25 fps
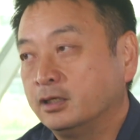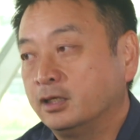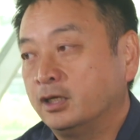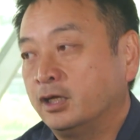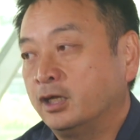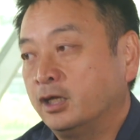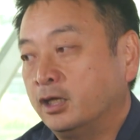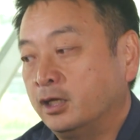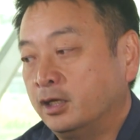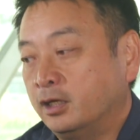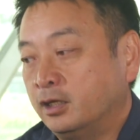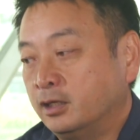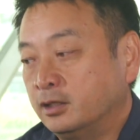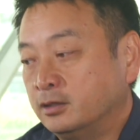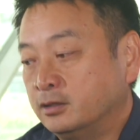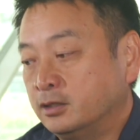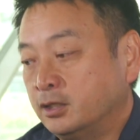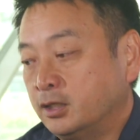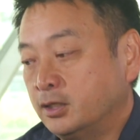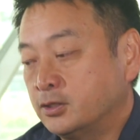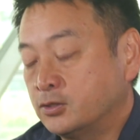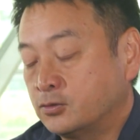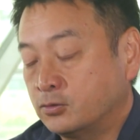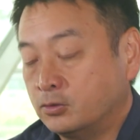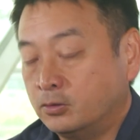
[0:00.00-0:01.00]
And
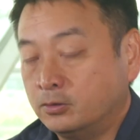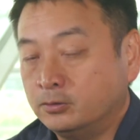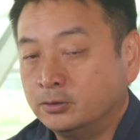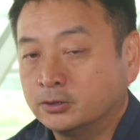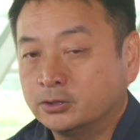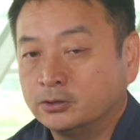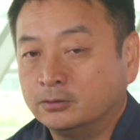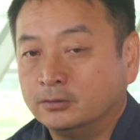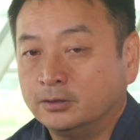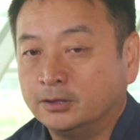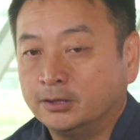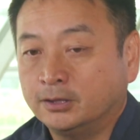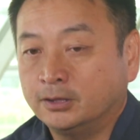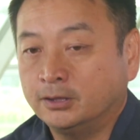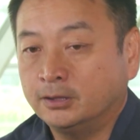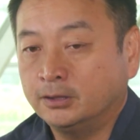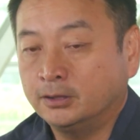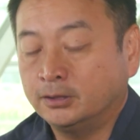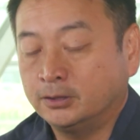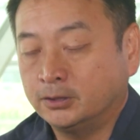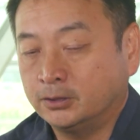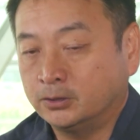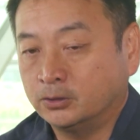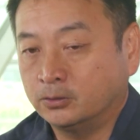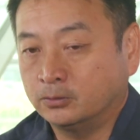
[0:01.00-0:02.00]

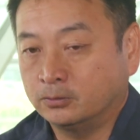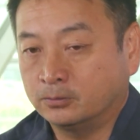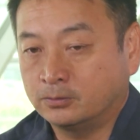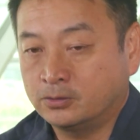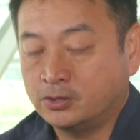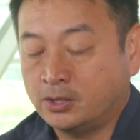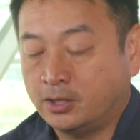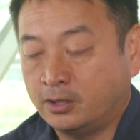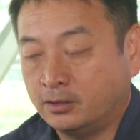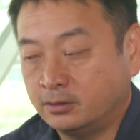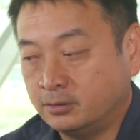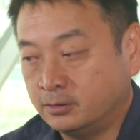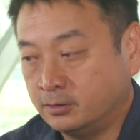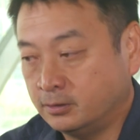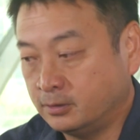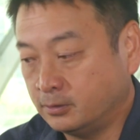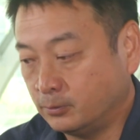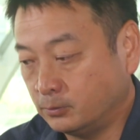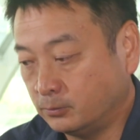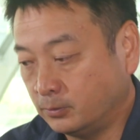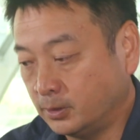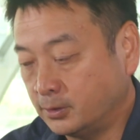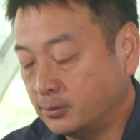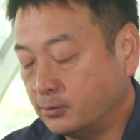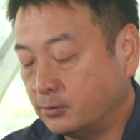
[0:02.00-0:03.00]
historically, China
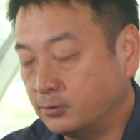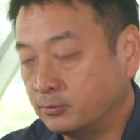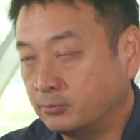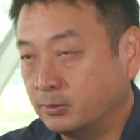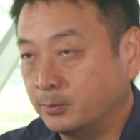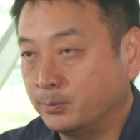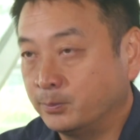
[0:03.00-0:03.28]
went through a